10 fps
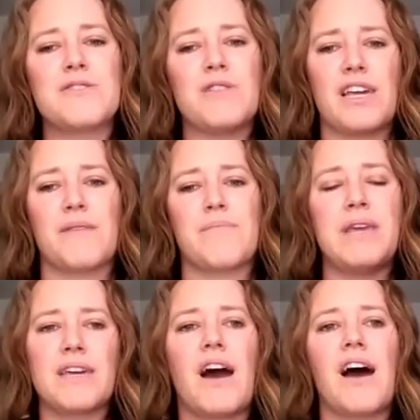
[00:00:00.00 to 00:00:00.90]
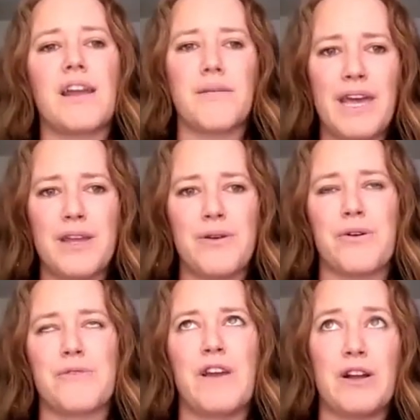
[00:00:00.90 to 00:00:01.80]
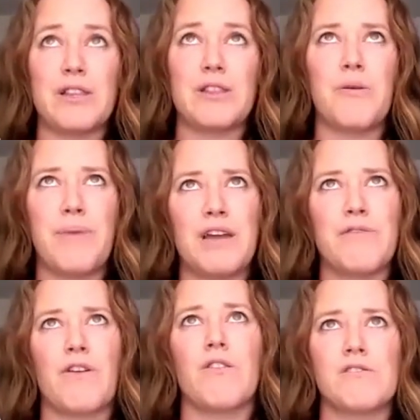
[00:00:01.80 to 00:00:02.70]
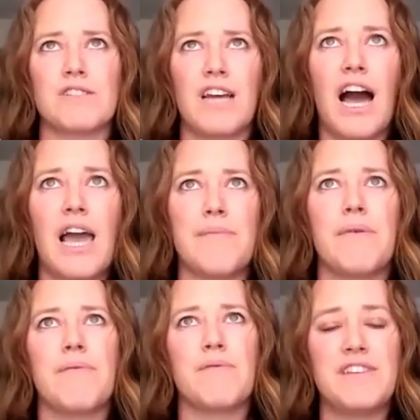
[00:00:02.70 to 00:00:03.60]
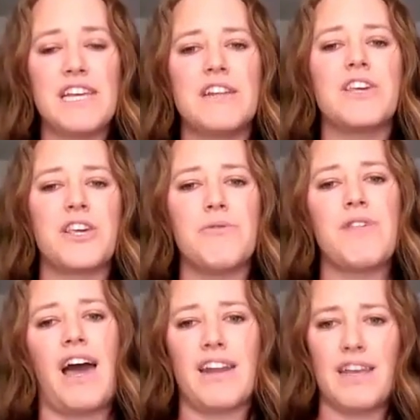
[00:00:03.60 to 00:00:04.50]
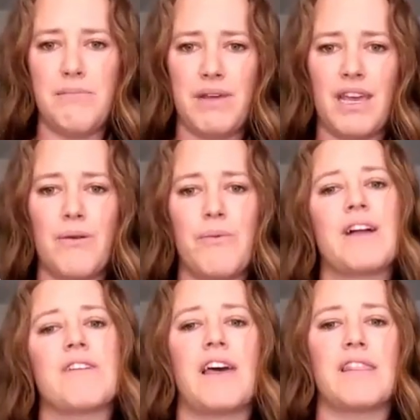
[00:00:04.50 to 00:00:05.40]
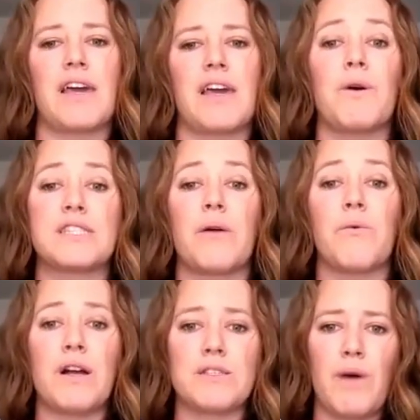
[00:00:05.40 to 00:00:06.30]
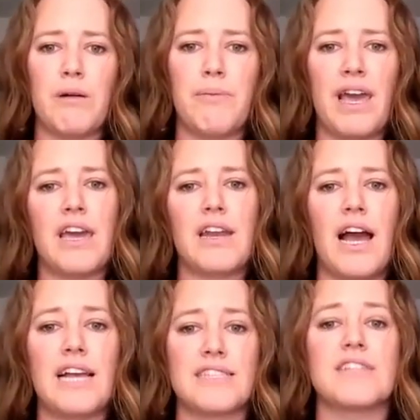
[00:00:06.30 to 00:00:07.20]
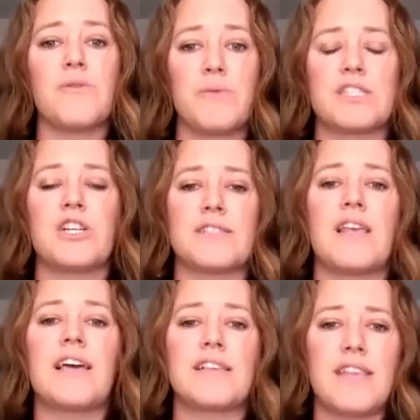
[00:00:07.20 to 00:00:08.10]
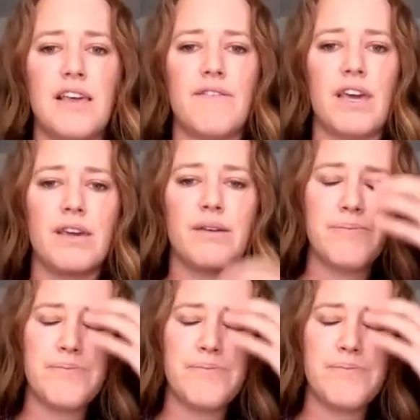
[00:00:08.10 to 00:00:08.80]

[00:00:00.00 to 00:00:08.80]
too, like being unpaid or very low paid for a long time did cue that in me, where then oh. like once I was well paid, I still was just like saving.